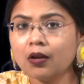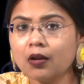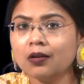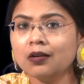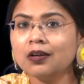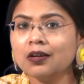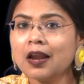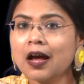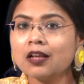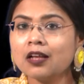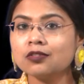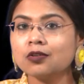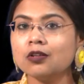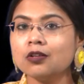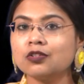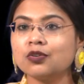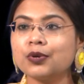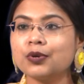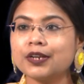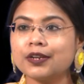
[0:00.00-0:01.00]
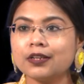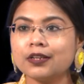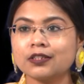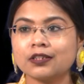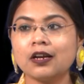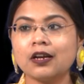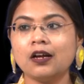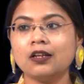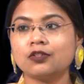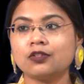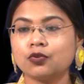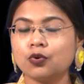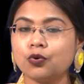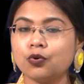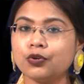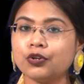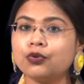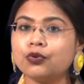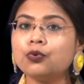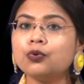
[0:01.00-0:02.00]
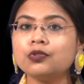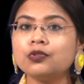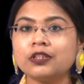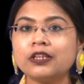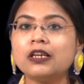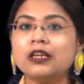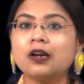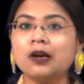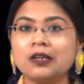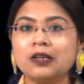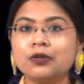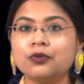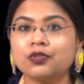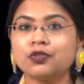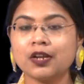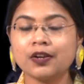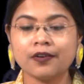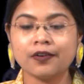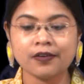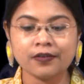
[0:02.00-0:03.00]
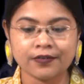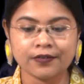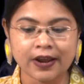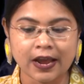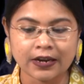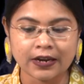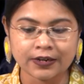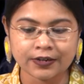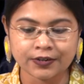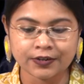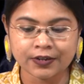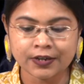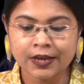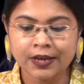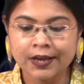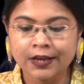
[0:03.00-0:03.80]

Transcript: class also we discussed, so we do see collusion in reality.